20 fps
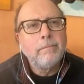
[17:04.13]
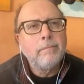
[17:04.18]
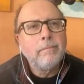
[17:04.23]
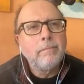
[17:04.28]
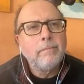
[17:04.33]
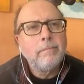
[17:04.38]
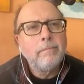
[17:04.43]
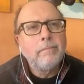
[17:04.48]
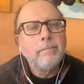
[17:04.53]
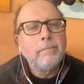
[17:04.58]

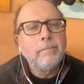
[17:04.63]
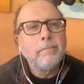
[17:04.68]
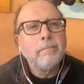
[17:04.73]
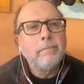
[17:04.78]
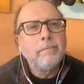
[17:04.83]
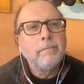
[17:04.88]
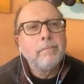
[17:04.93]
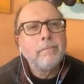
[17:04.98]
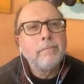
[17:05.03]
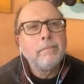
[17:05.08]

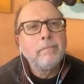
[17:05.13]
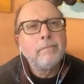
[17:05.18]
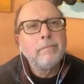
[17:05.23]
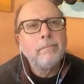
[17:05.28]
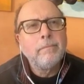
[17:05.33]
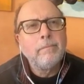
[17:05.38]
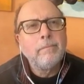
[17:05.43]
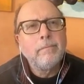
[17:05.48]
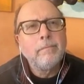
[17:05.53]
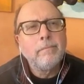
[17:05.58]

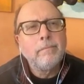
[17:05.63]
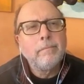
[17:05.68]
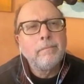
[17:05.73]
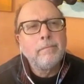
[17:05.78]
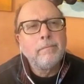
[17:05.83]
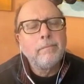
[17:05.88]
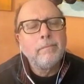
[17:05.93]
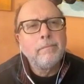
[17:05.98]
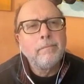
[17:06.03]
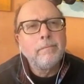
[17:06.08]

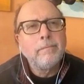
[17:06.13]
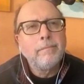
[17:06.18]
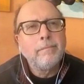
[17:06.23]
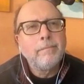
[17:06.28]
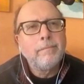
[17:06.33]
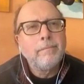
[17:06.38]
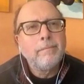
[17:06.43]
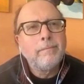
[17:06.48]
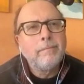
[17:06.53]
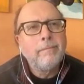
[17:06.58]

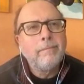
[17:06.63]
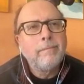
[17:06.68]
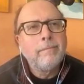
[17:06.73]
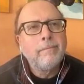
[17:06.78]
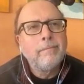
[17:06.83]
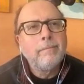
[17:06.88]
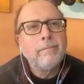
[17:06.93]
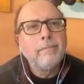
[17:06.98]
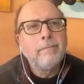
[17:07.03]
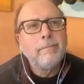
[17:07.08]

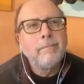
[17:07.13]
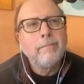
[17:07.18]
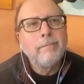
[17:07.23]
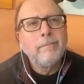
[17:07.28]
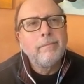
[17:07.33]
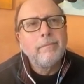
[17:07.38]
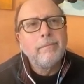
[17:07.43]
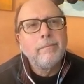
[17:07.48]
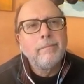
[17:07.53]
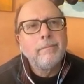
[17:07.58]

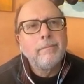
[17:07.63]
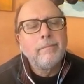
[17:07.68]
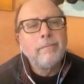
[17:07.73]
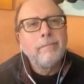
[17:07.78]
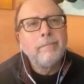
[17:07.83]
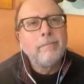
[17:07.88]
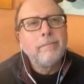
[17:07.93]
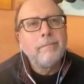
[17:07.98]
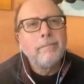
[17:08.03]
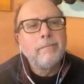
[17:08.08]

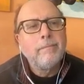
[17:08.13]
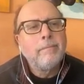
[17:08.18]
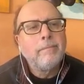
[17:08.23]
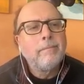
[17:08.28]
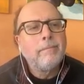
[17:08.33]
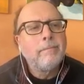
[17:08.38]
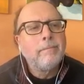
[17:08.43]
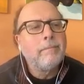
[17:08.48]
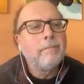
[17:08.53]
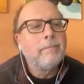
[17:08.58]

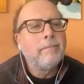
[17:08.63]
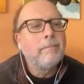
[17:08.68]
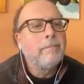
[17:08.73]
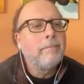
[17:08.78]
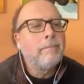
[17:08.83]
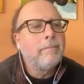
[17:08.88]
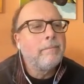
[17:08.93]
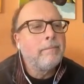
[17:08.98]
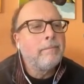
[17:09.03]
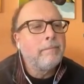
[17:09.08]

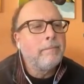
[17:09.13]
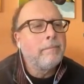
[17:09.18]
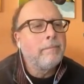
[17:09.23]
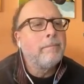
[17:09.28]
The person shown says nothing.